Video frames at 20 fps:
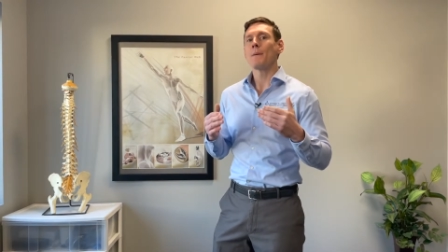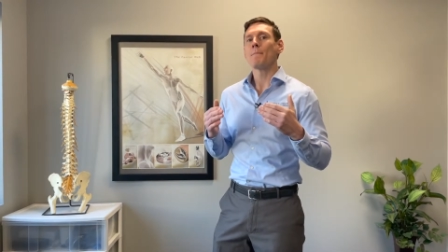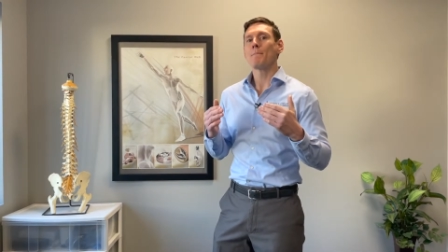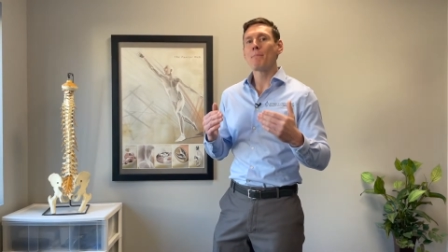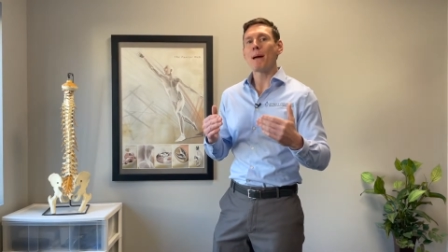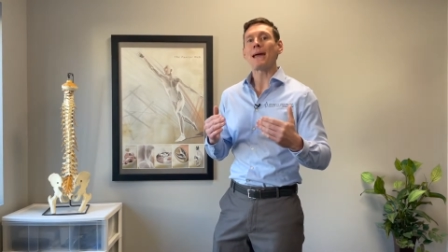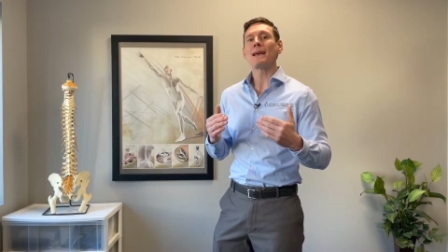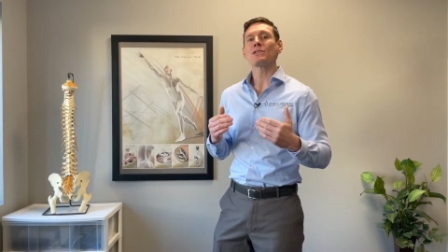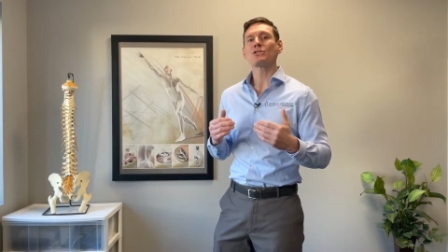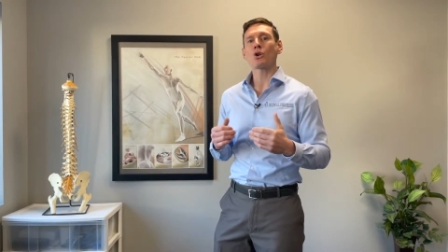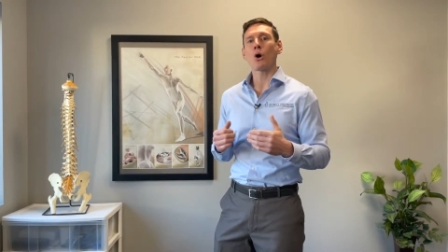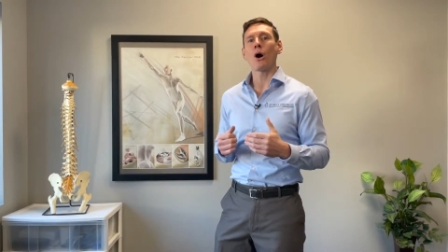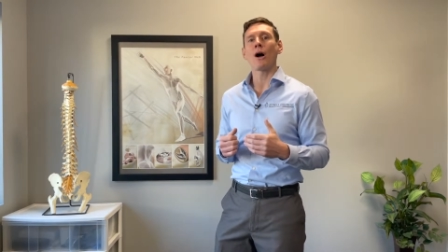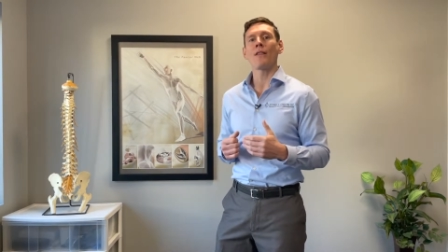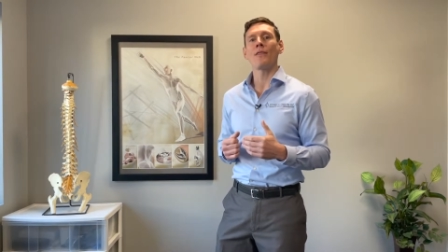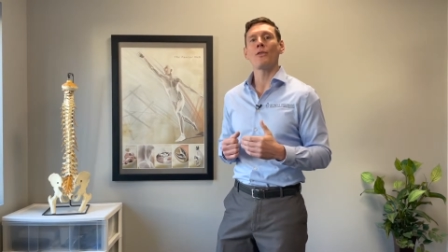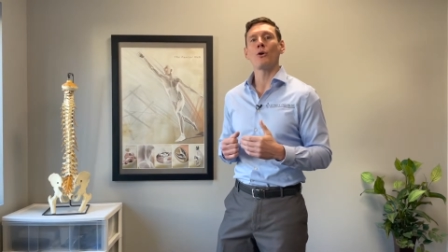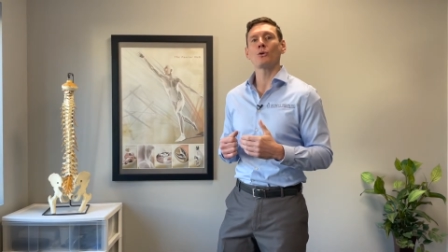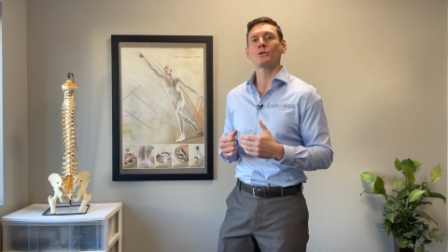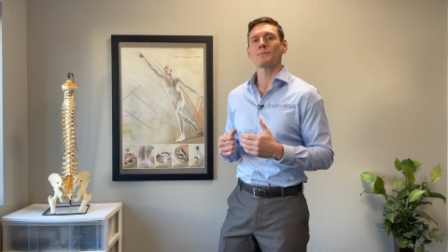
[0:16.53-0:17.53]
based
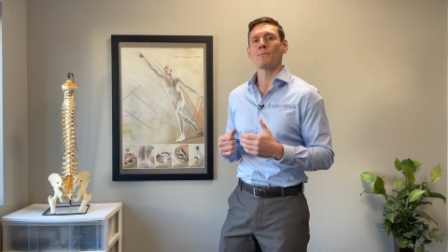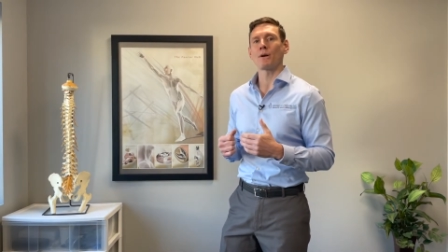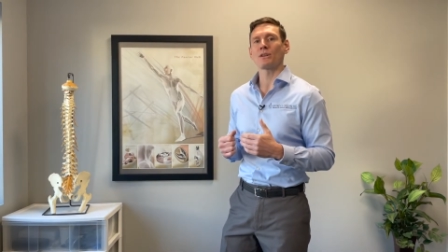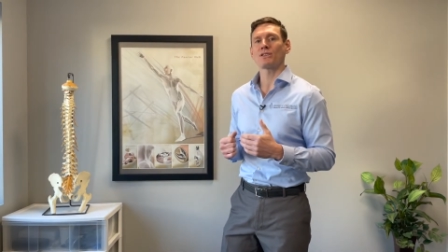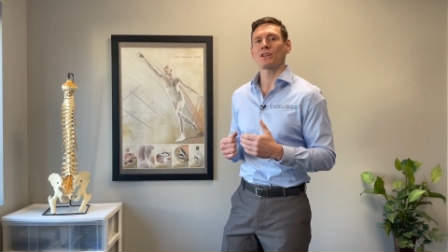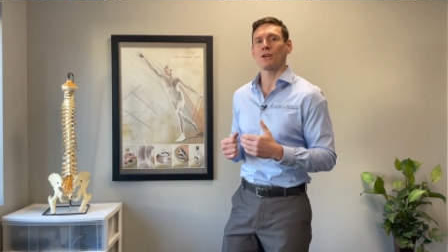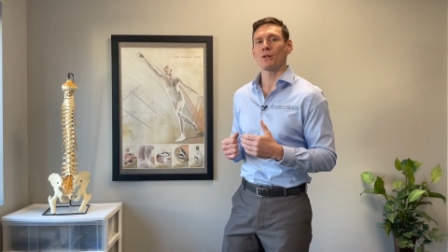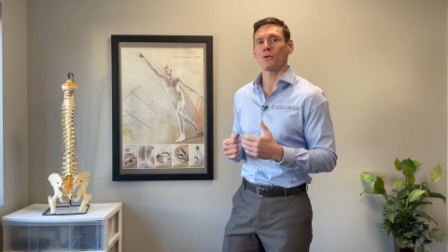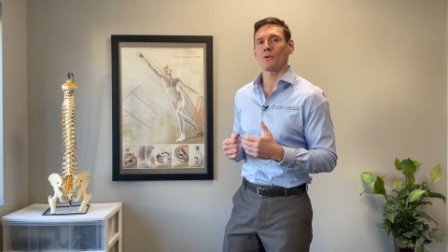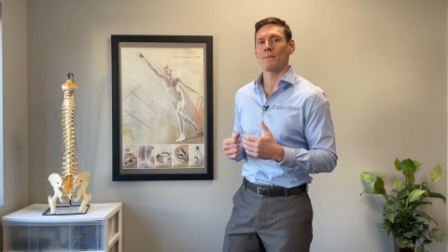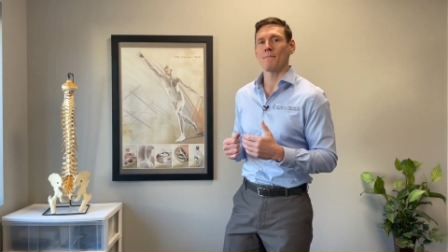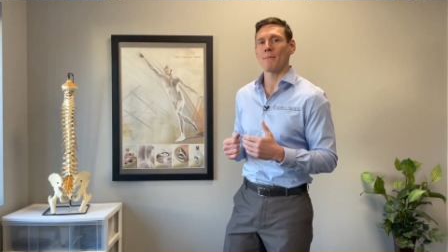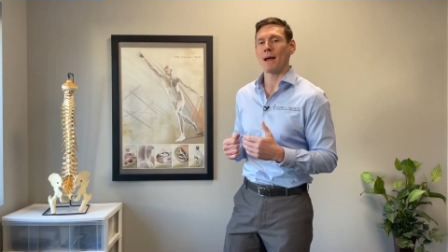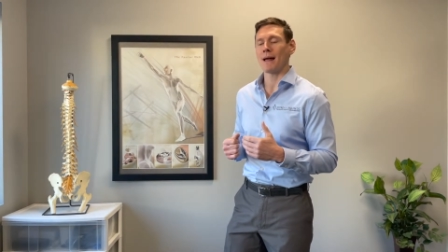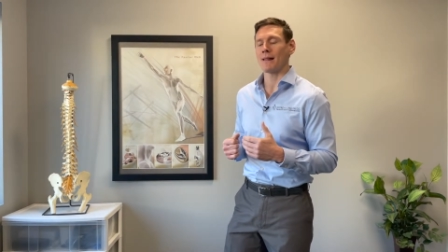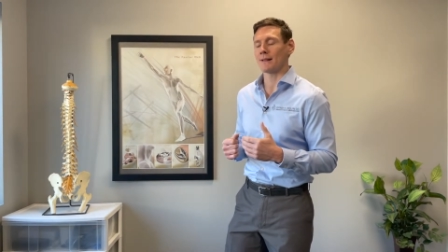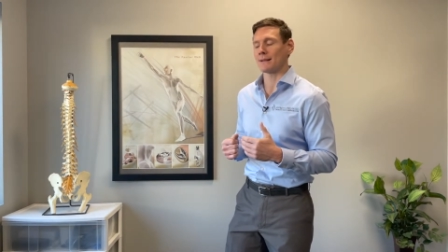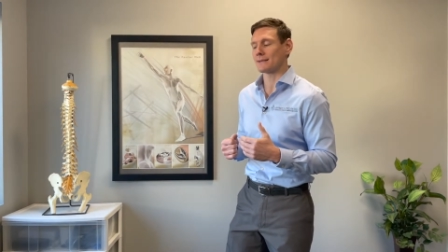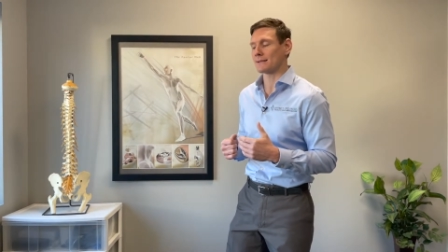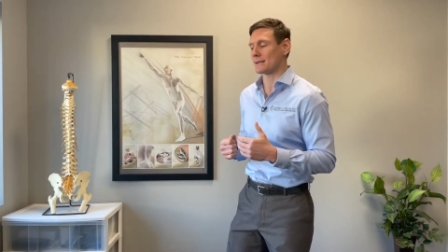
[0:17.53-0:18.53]
on those muscular
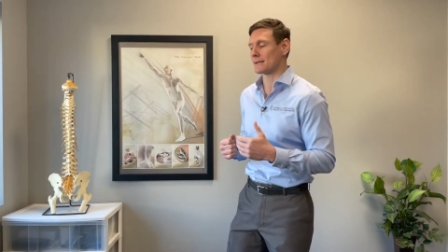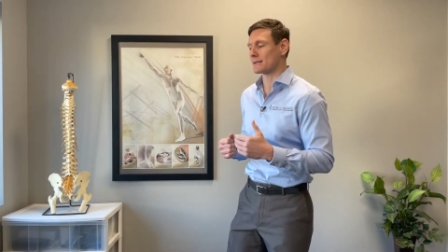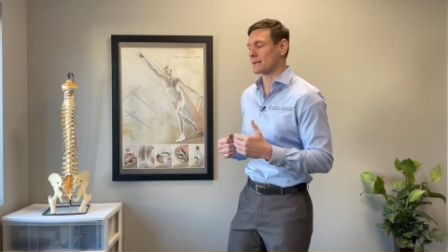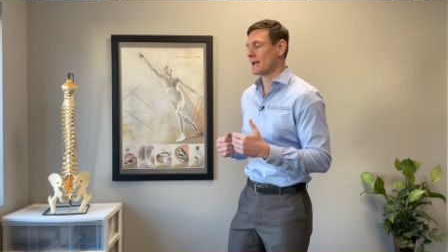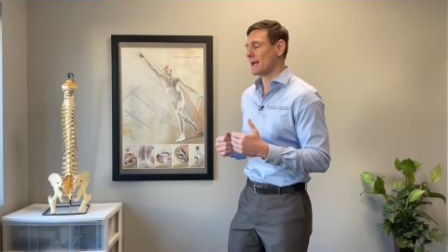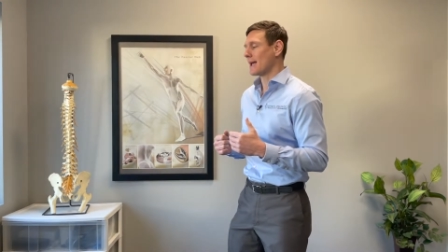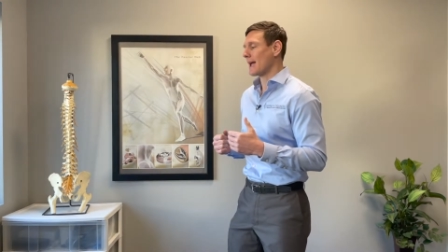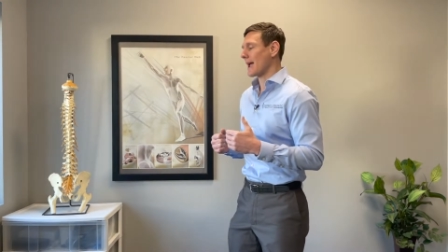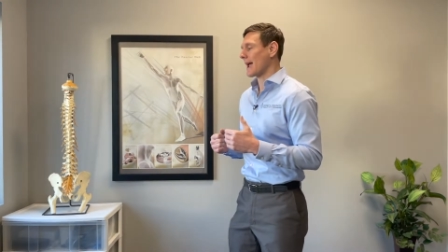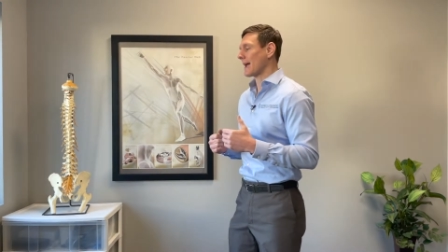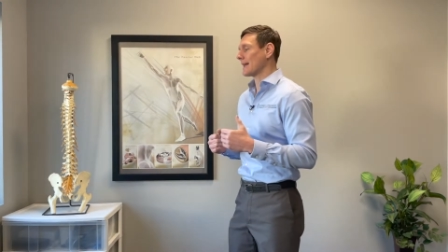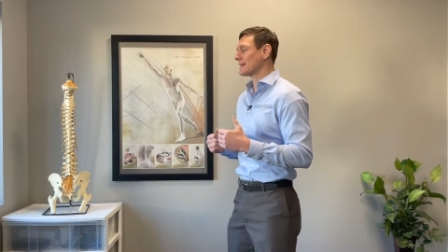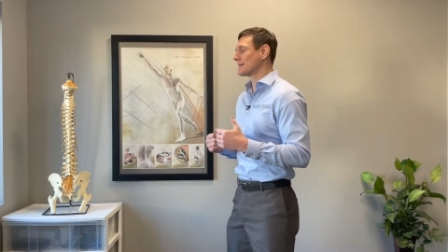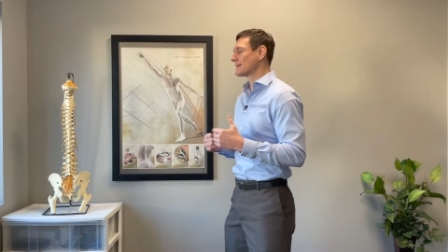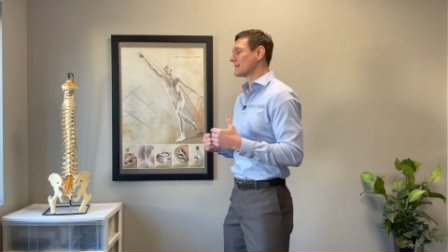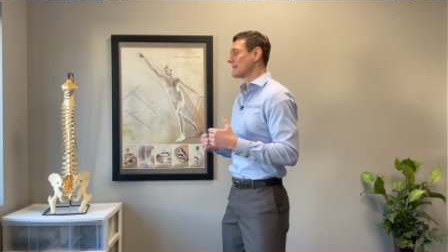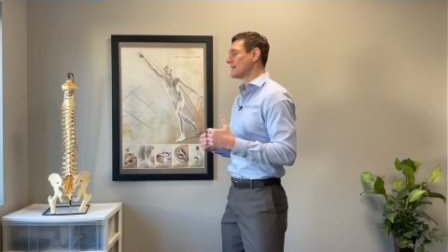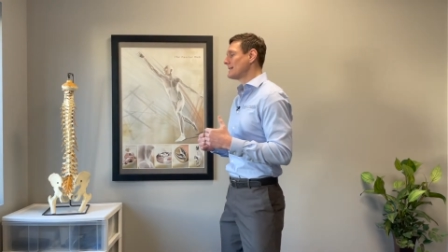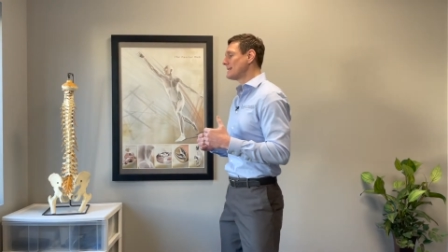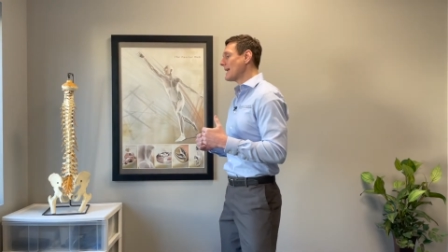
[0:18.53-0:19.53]
imbalances. And
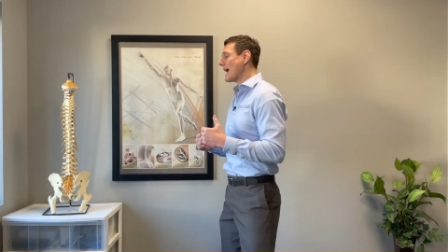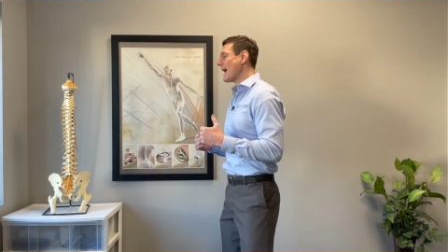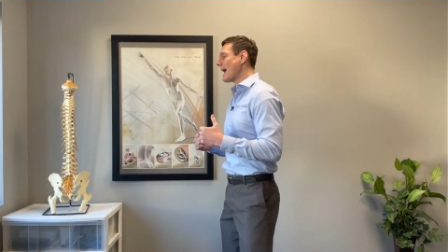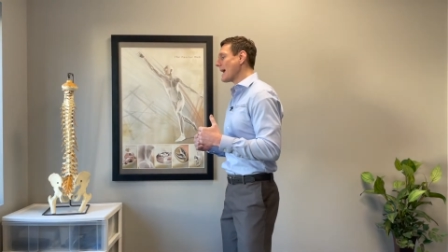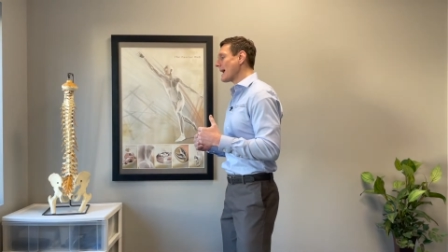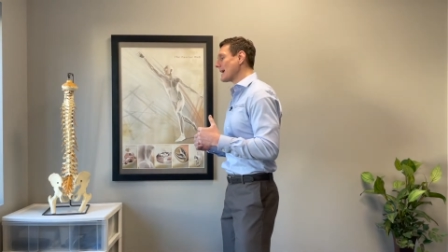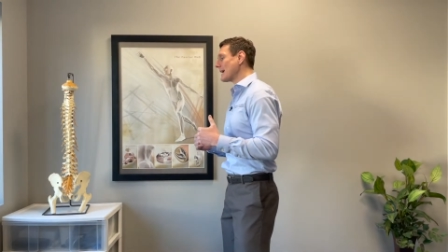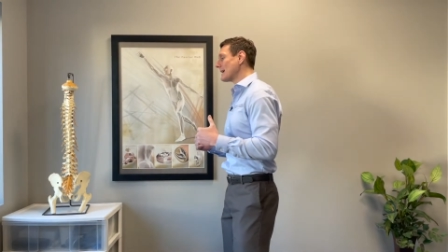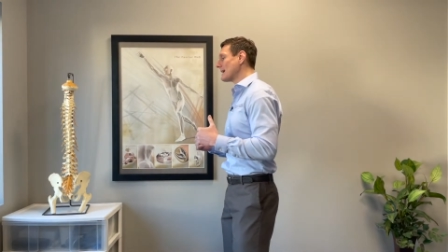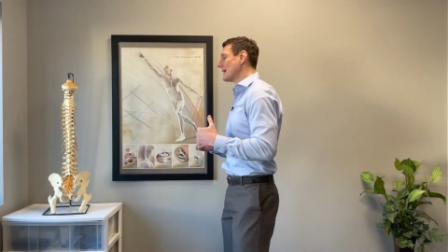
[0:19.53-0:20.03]
today,